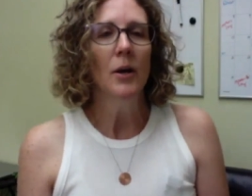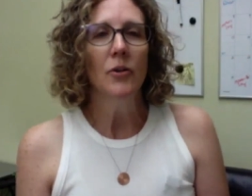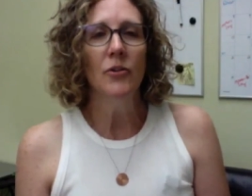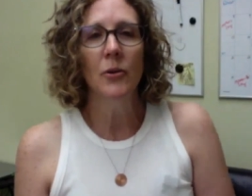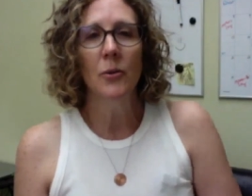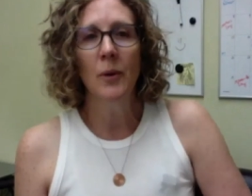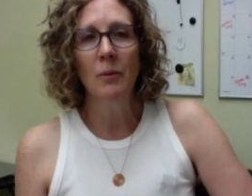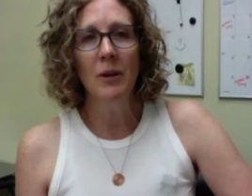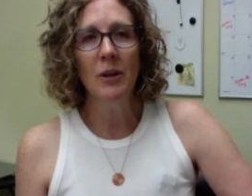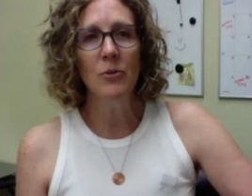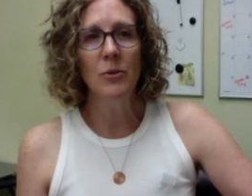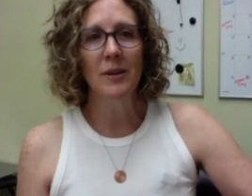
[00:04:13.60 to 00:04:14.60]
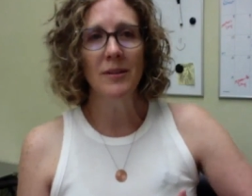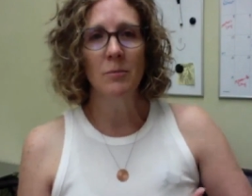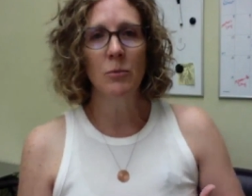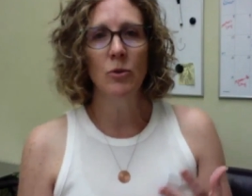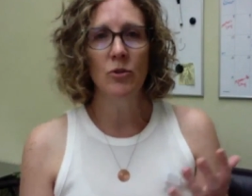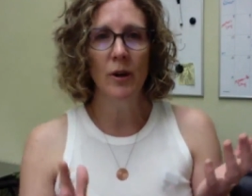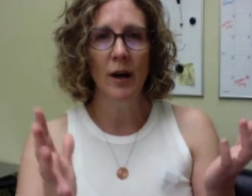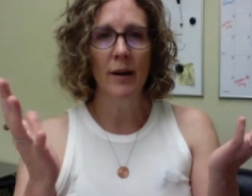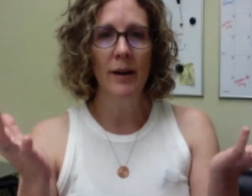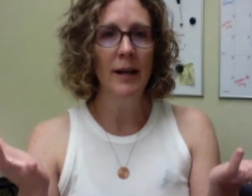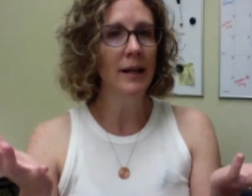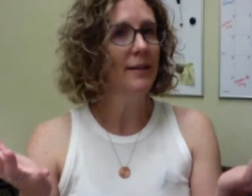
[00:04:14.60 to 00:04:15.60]
So when we do this mudra,
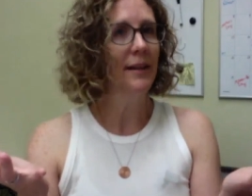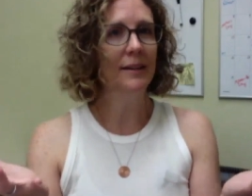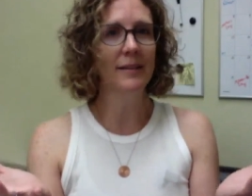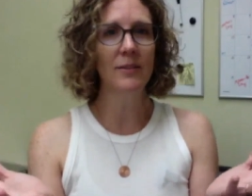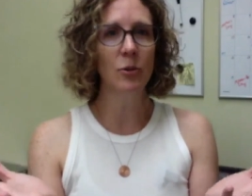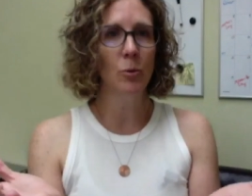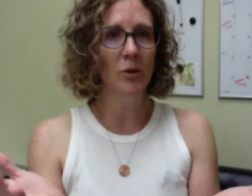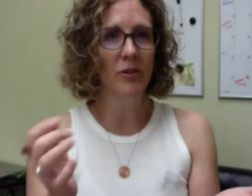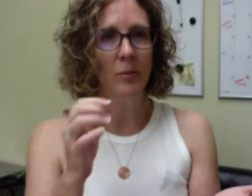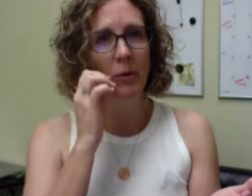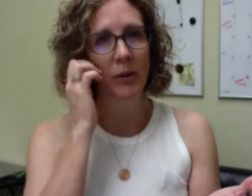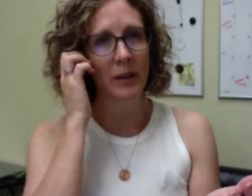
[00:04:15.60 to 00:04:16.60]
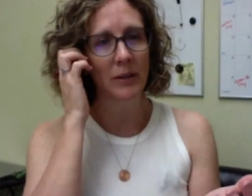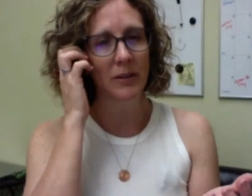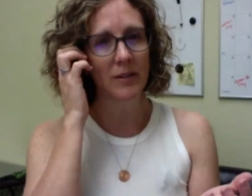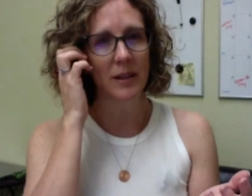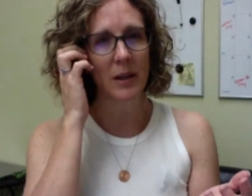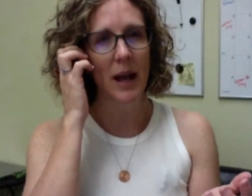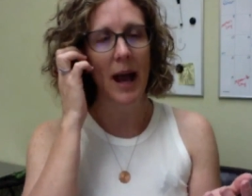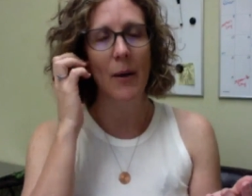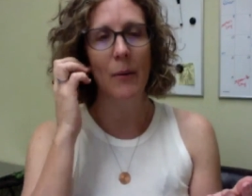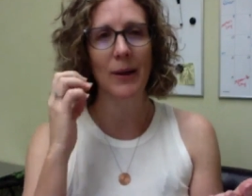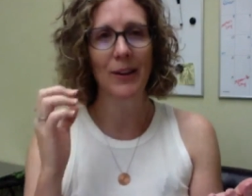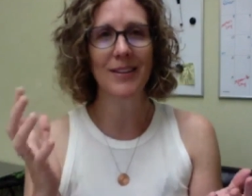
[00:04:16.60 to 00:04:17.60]
it's super simple and you'll see
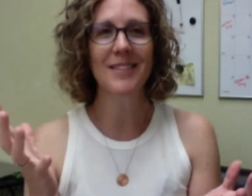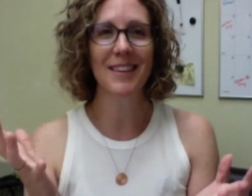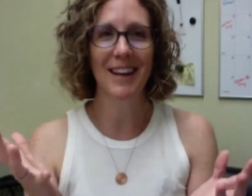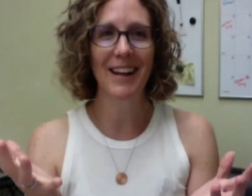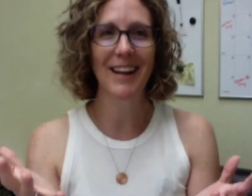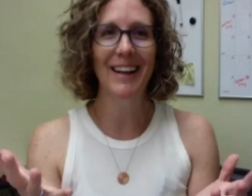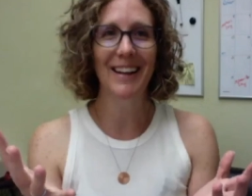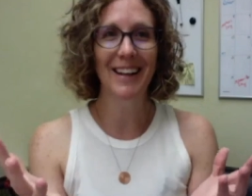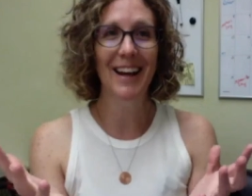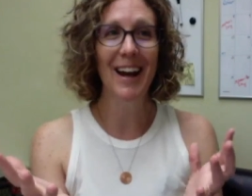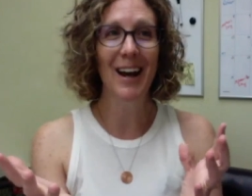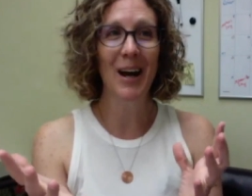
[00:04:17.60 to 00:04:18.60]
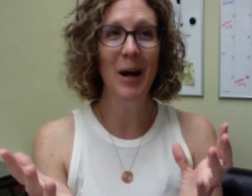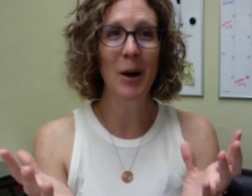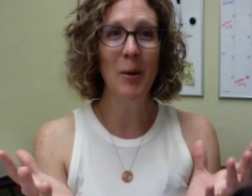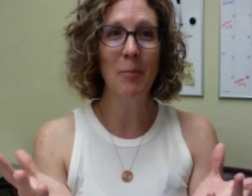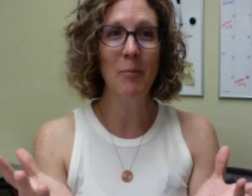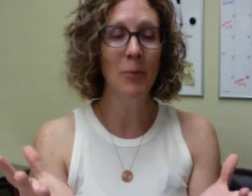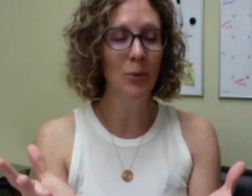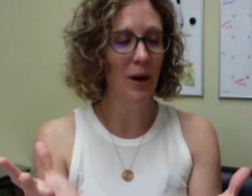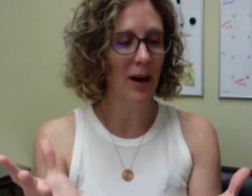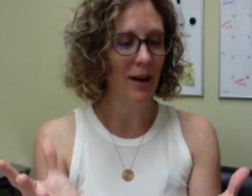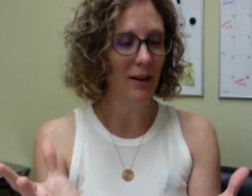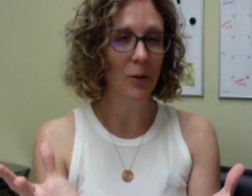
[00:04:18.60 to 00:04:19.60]
how it looks like a uh,
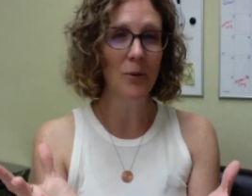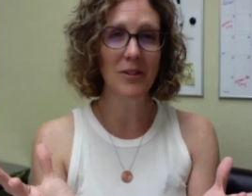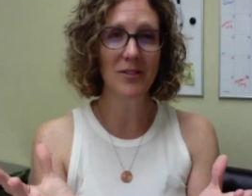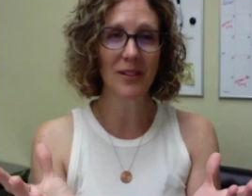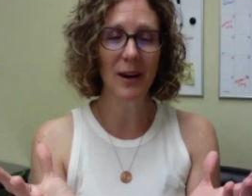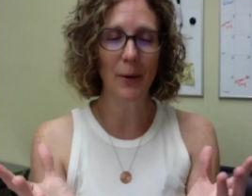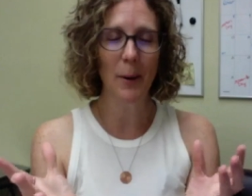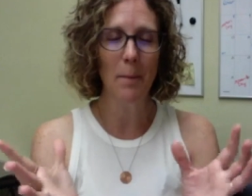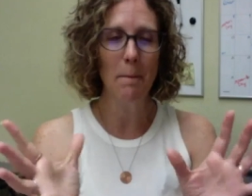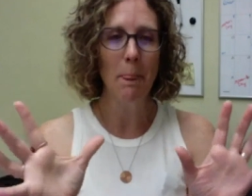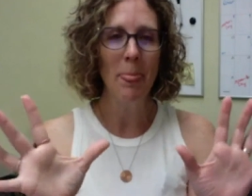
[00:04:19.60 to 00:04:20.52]
uh, lotus flower.